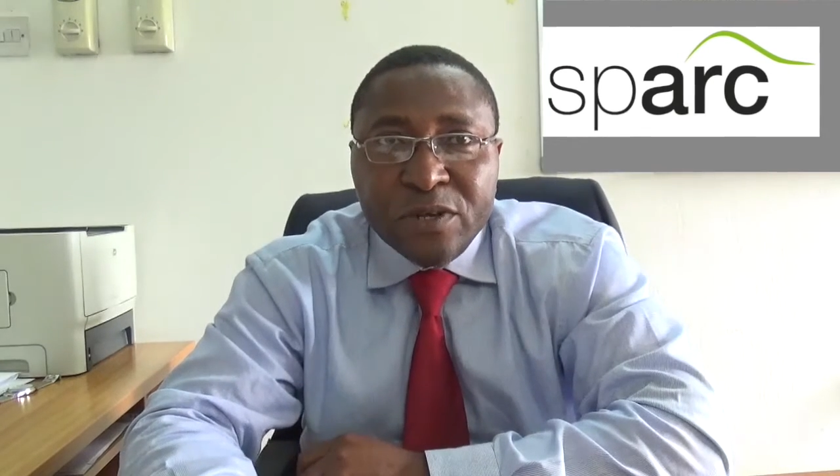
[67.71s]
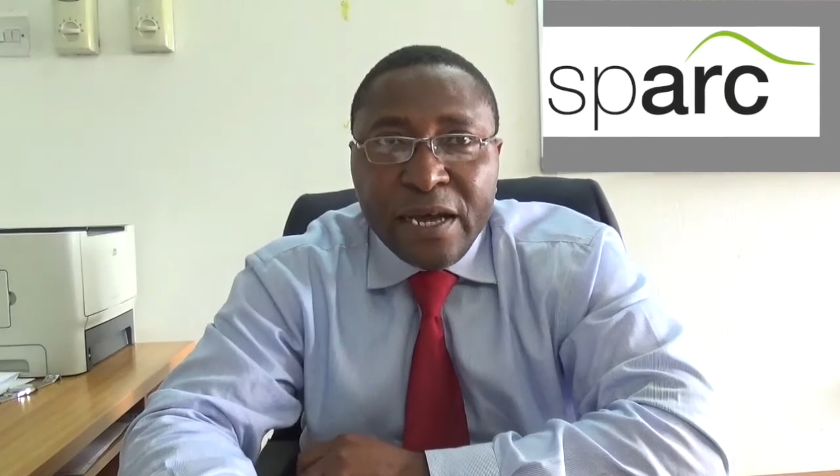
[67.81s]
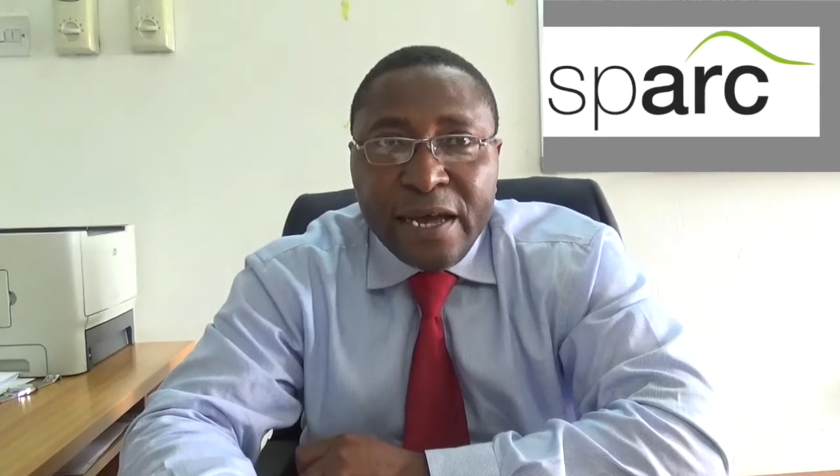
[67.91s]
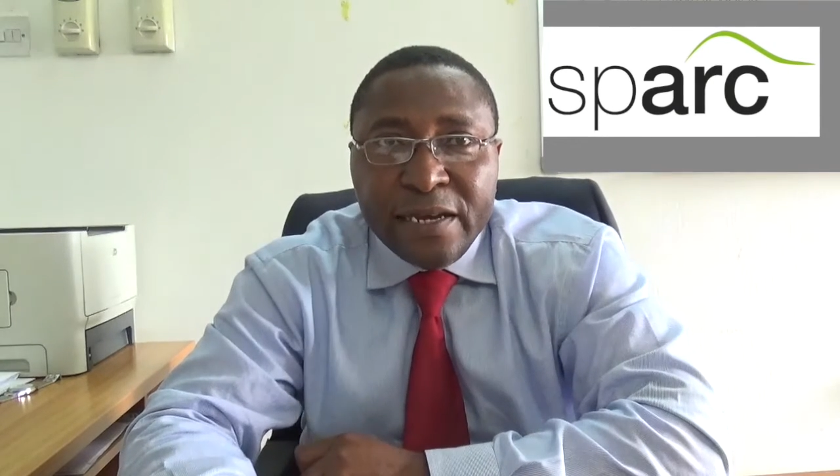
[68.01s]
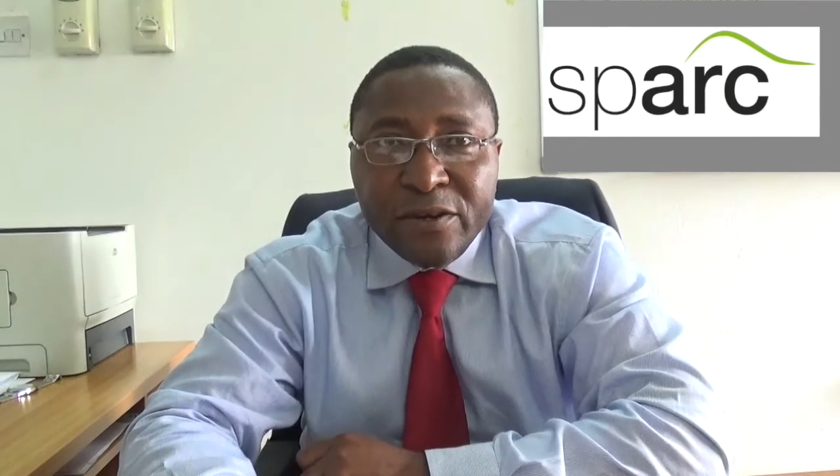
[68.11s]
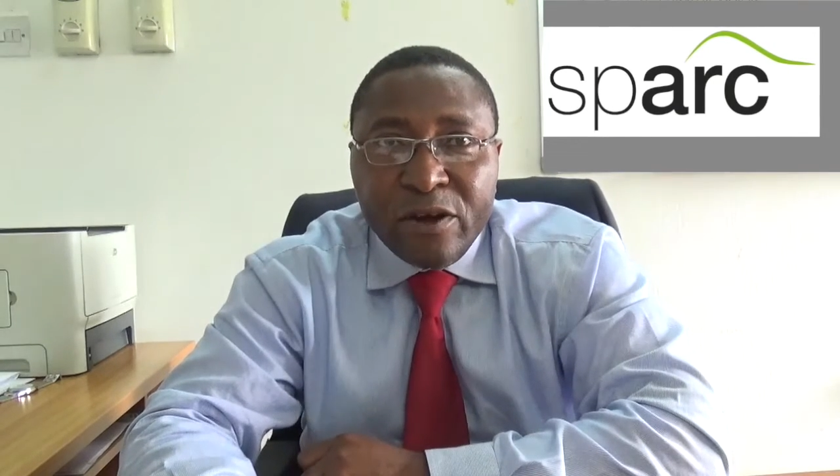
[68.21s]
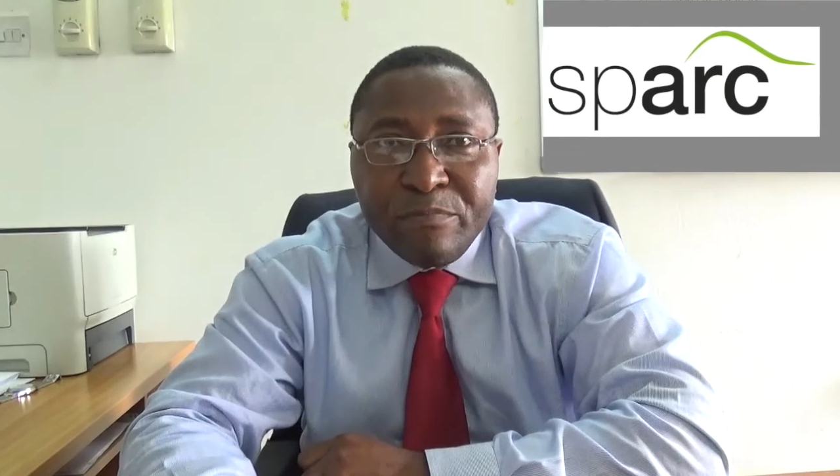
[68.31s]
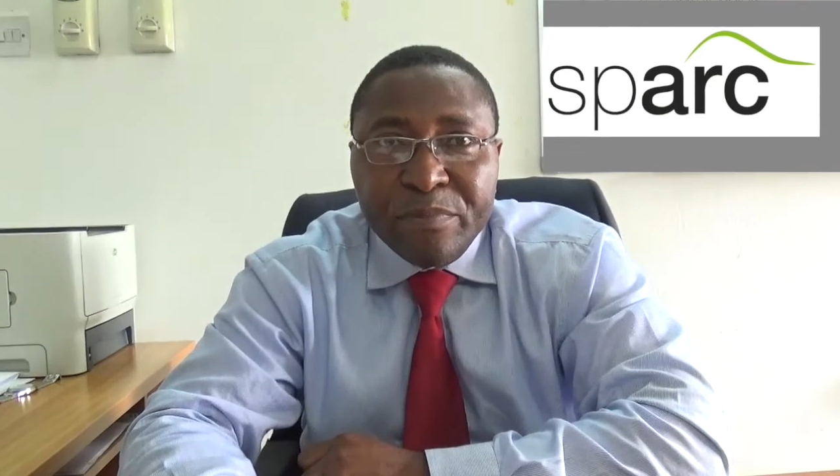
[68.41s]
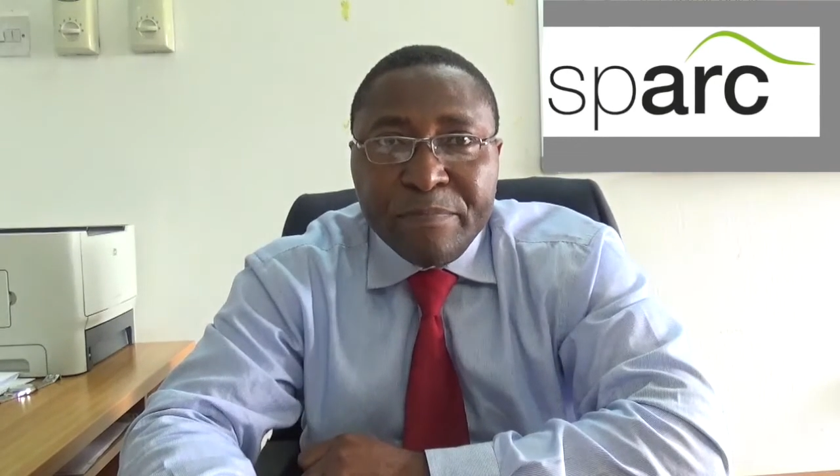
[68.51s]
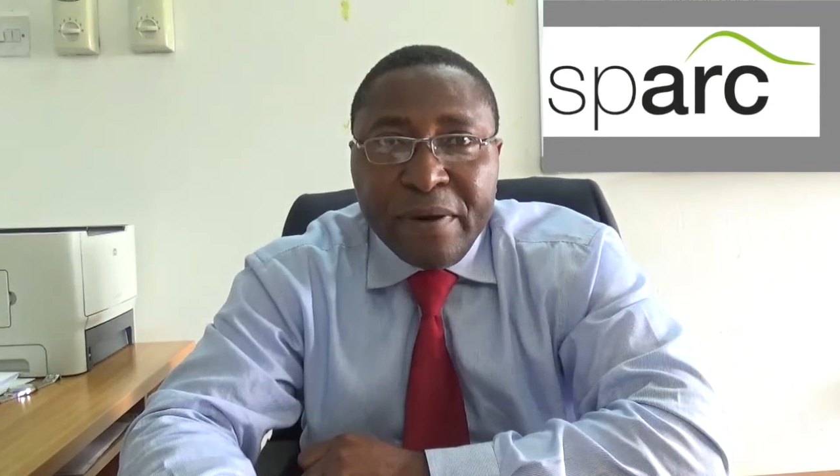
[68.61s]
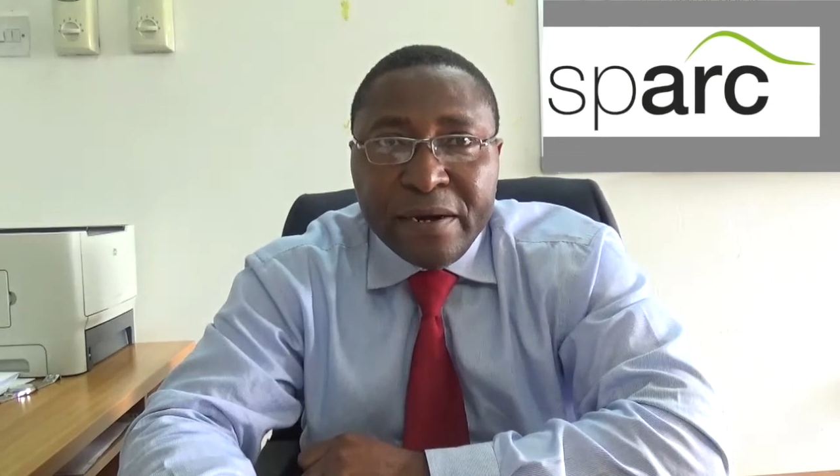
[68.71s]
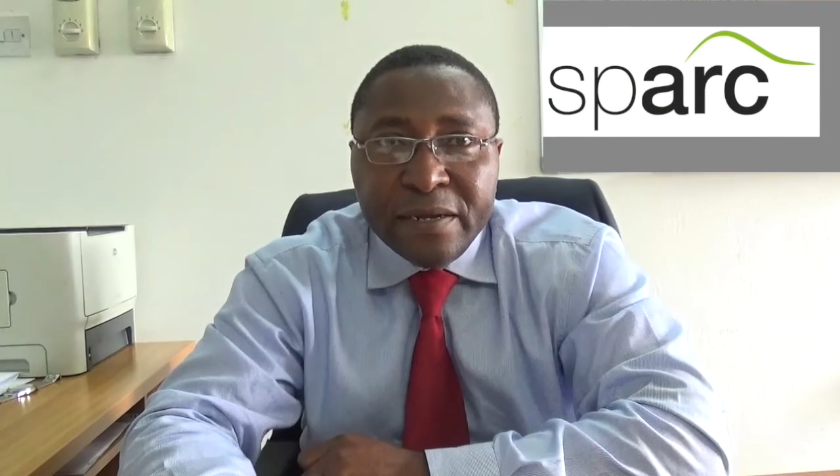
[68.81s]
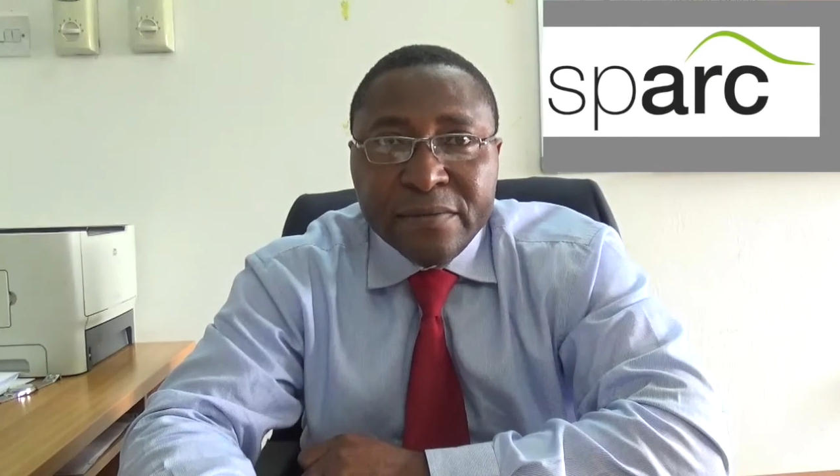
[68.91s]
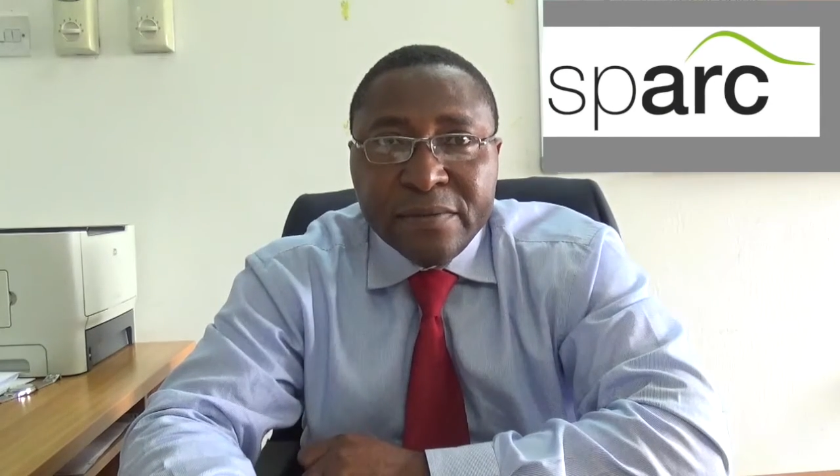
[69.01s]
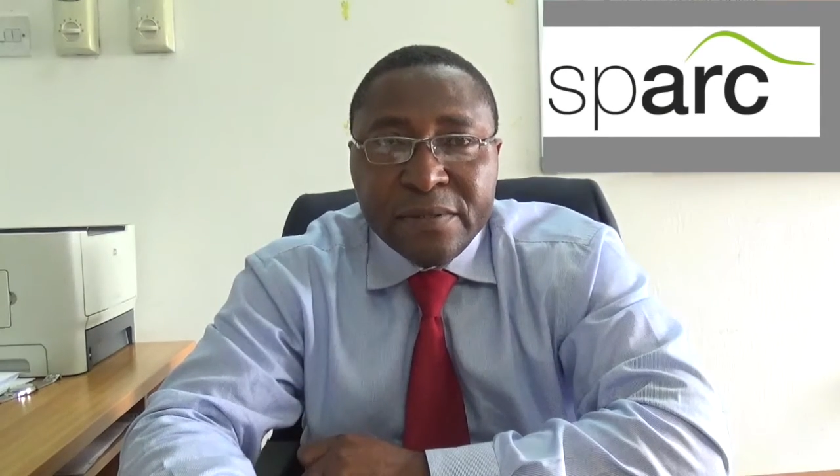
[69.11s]
guide on
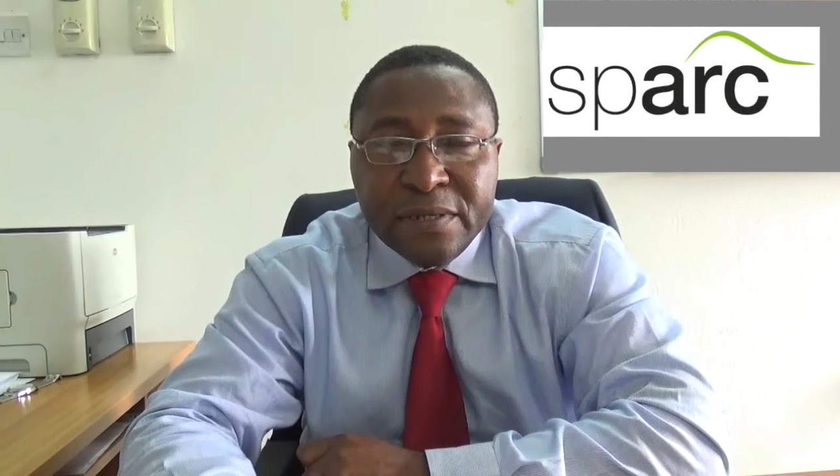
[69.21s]
preparing